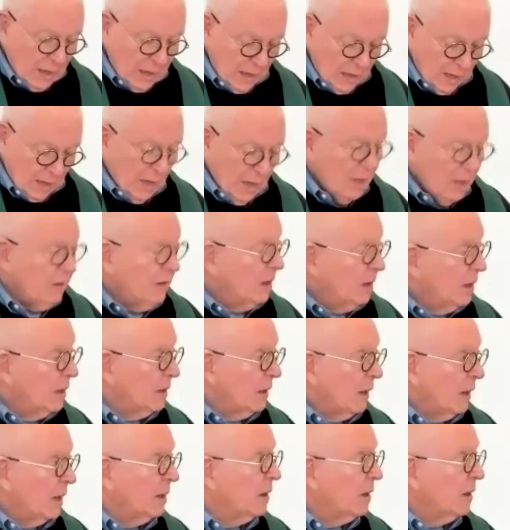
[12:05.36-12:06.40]
He gave,
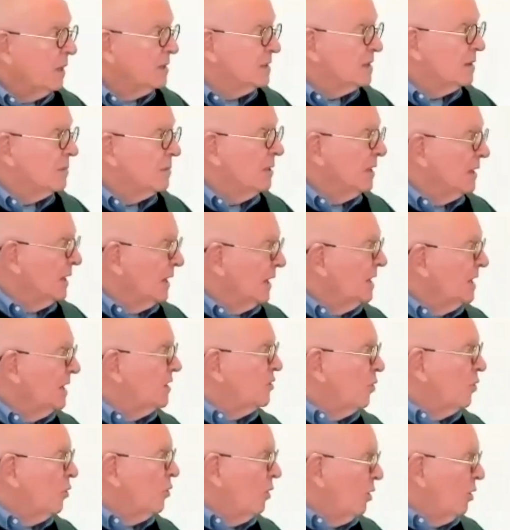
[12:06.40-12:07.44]
in something that I
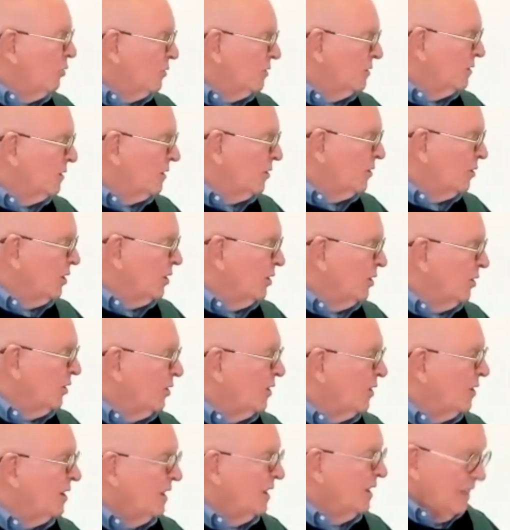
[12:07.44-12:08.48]
didn't quote
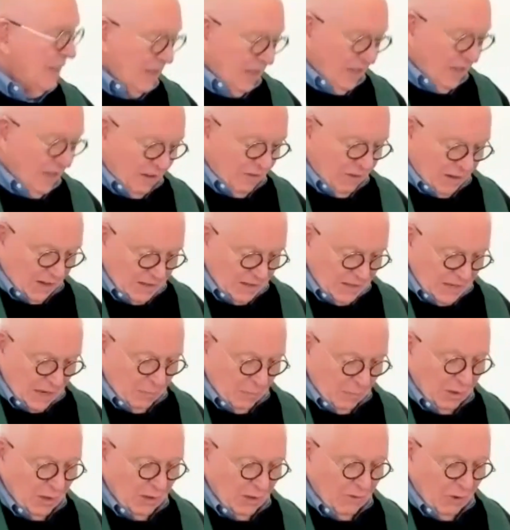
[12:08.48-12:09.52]
earlier, he gave an
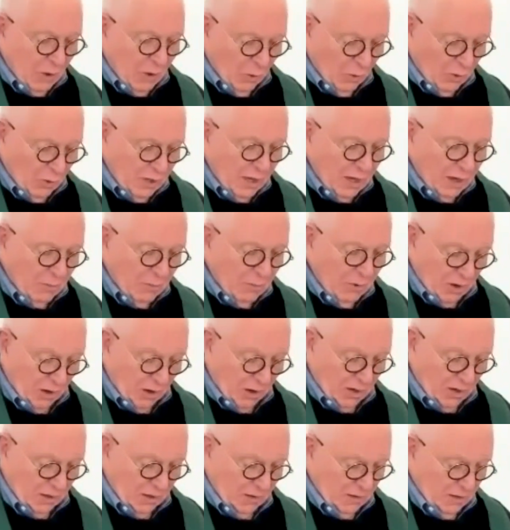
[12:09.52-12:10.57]
example of holding a
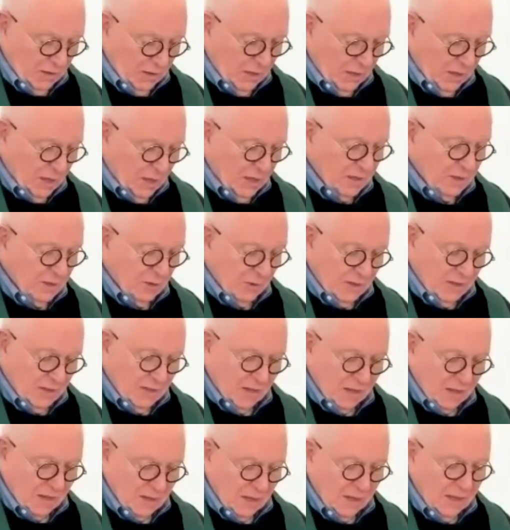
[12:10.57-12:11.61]
book. So he
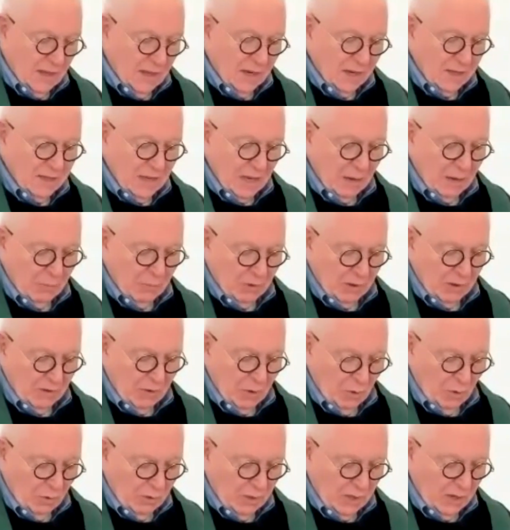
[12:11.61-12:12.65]
says, in the example
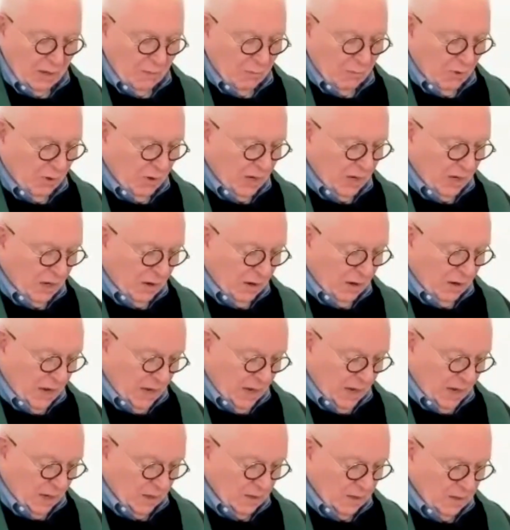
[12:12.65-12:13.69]
of holding a book in our
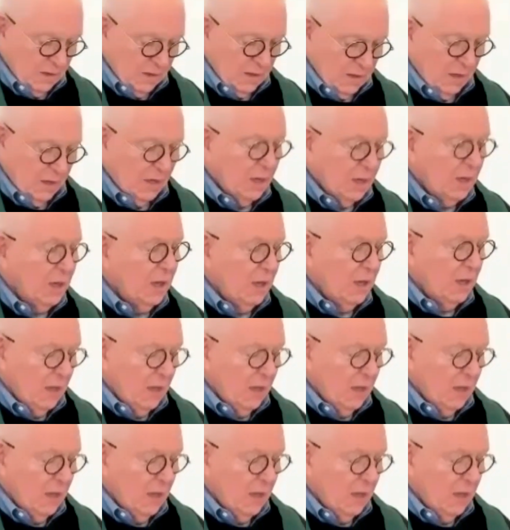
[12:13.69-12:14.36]
hands,